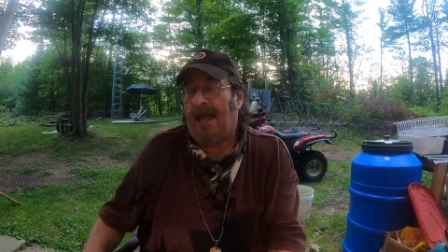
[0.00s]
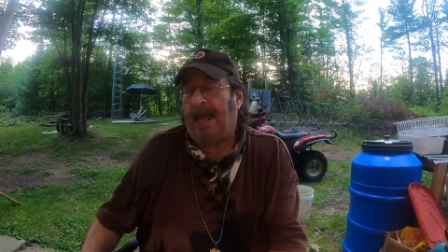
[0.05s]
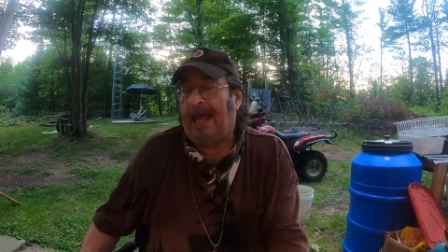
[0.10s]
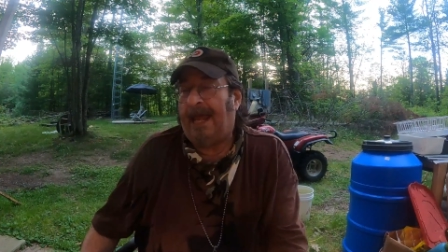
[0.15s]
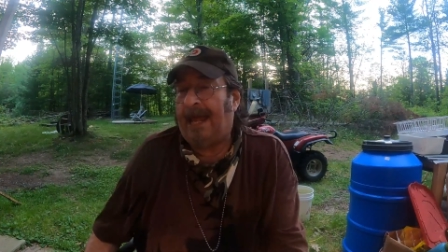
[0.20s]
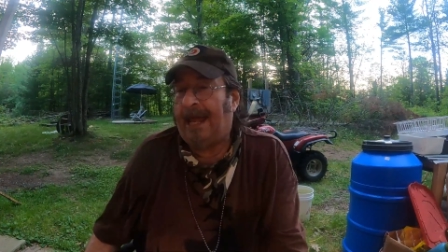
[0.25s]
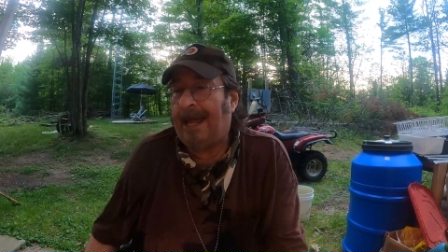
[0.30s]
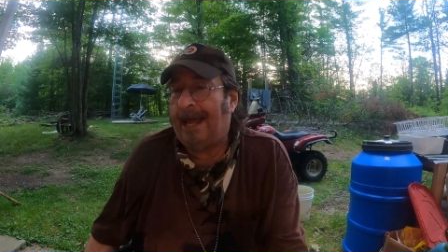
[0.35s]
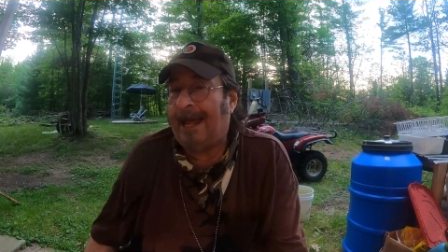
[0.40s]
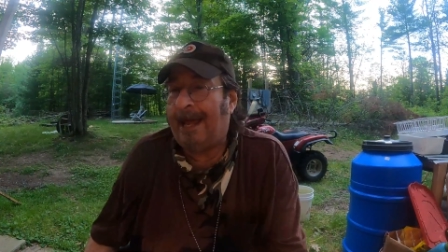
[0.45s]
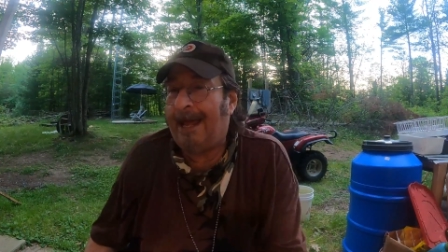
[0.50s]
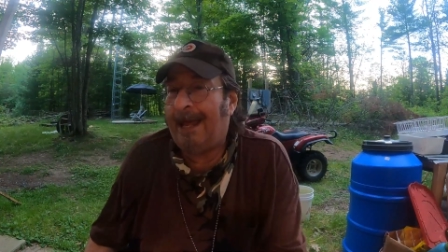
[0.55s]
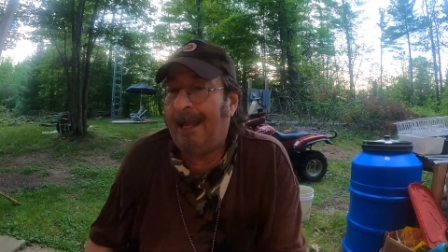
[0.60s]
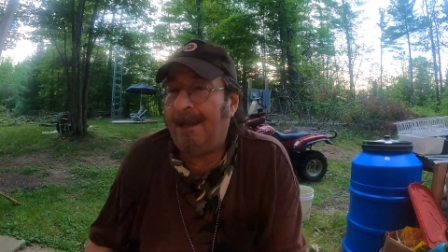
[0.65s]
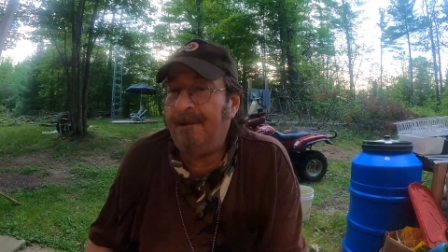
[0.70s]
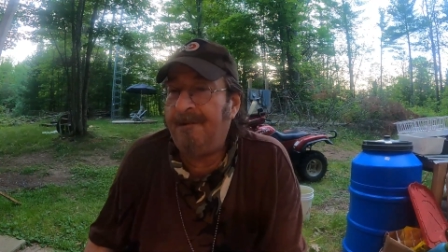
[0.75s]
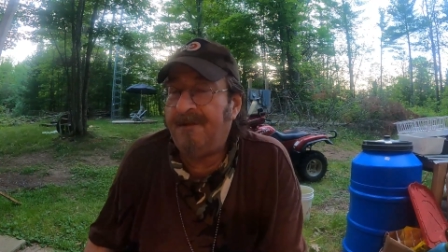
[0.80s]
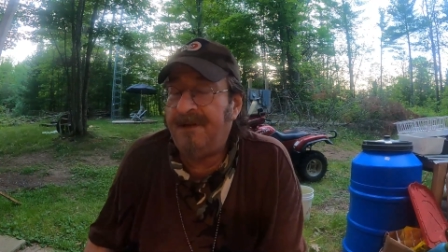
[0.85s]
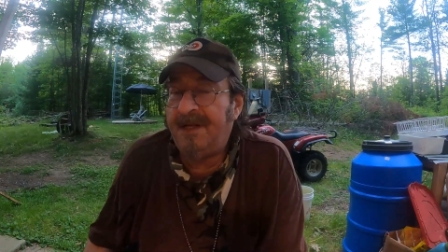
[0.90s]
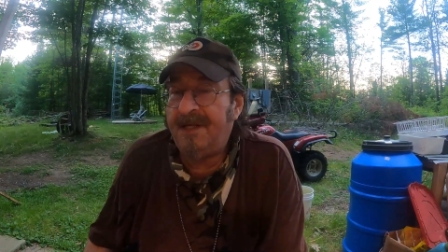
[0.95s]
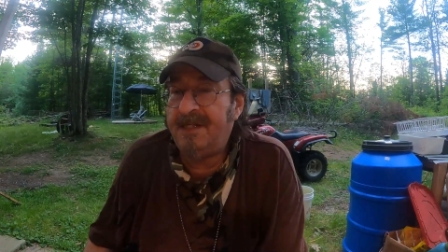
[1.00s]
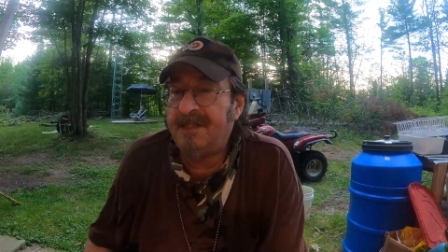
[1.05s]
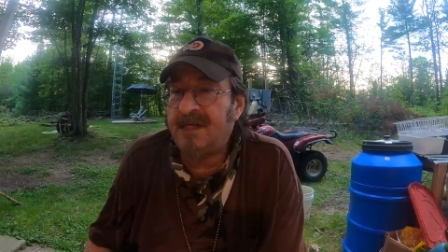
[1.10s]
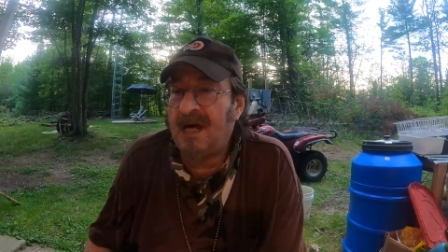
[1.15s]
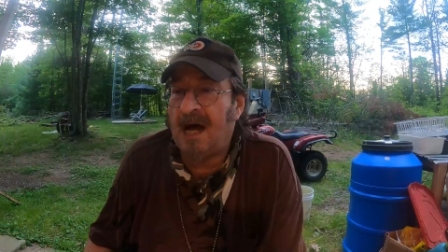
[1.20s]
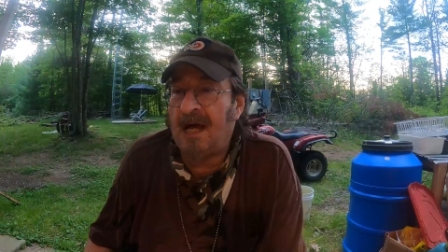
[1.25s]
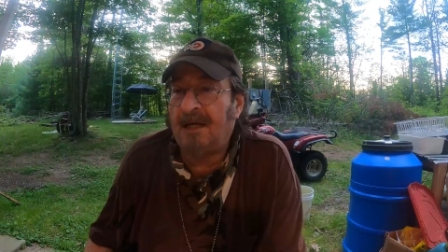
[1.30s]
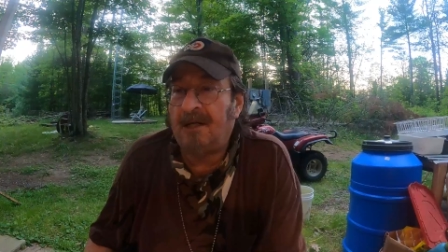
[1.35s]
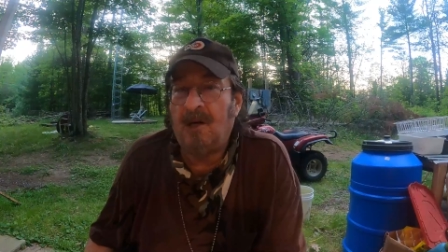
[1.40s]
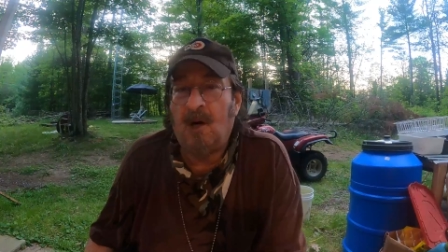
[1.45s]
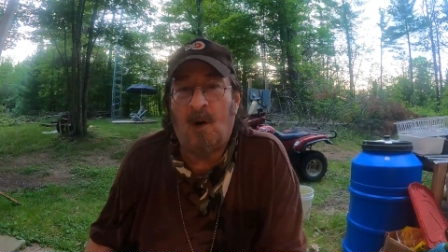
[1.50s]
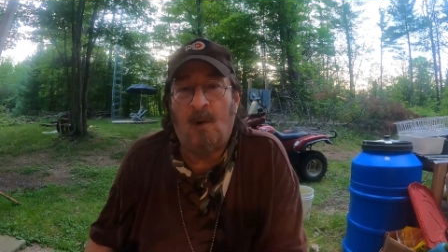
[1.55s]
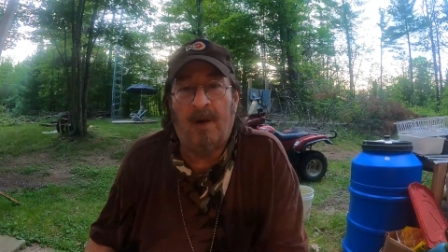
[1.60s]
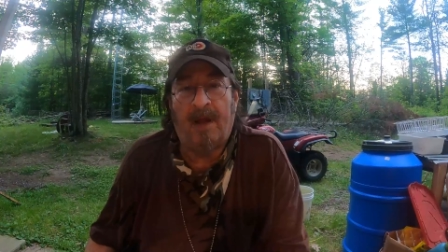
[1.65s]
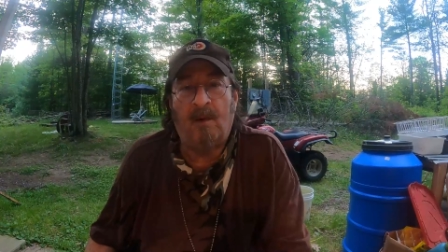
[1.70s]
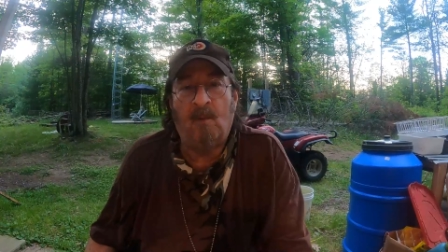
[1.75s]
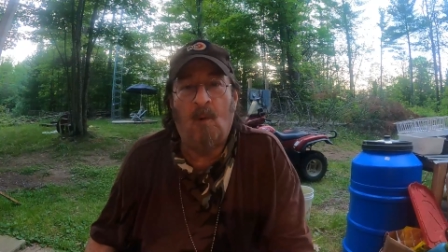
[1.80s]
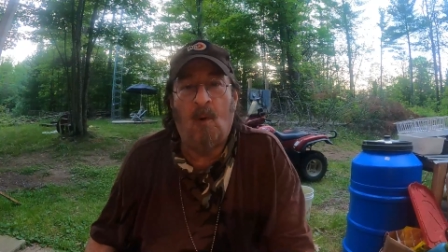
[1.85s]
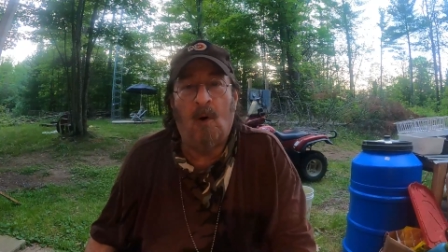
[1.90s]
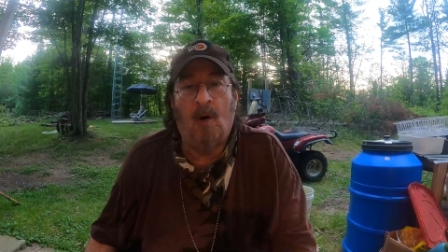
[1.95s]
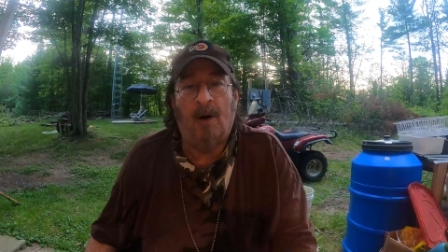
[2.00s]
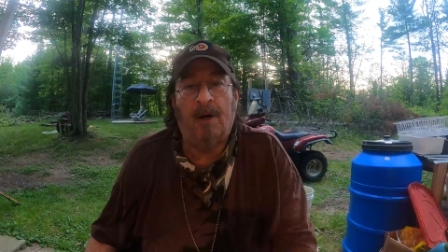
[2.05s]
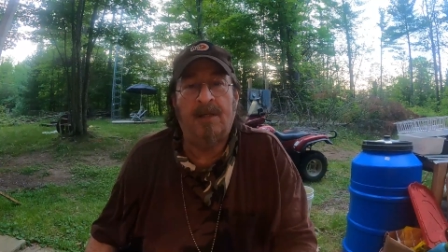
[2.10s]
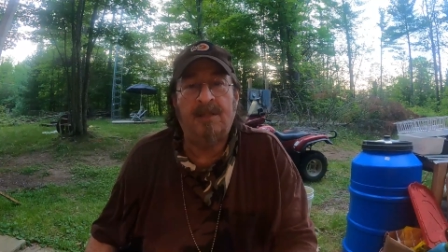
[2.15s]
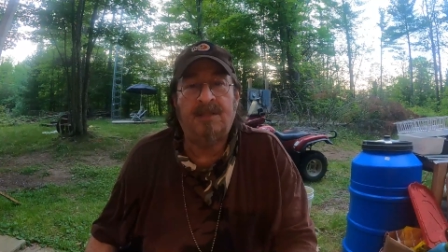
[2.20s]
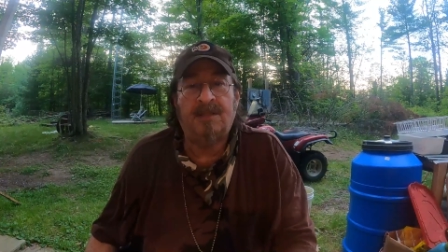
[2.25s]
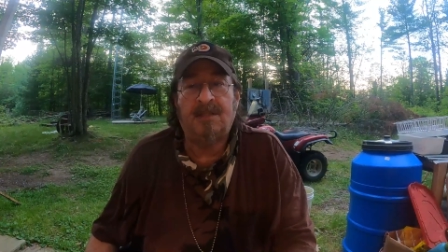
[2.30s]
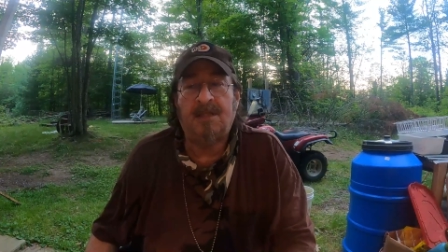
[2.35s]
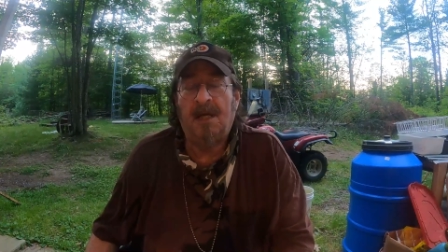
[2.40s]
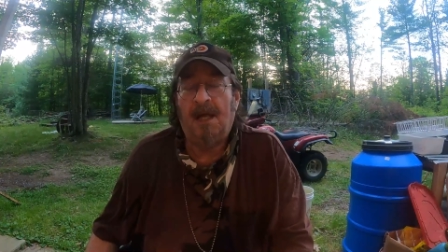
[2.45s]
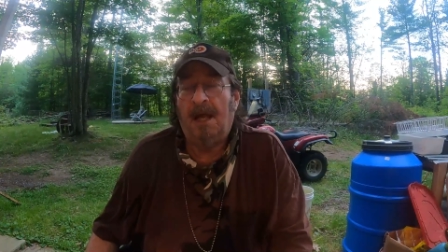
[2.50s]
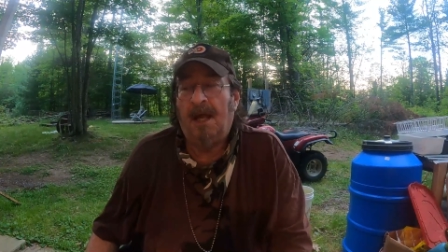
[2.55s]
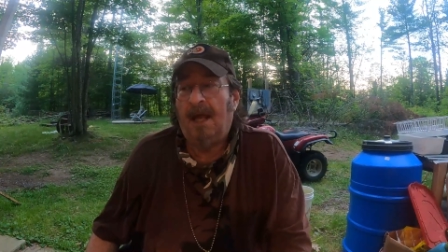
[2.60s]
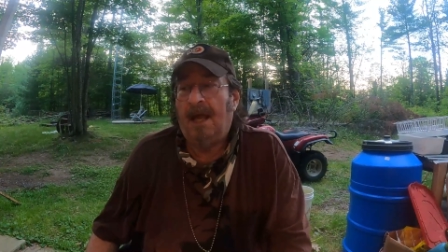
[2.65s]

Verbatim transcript: and these ongoing wars.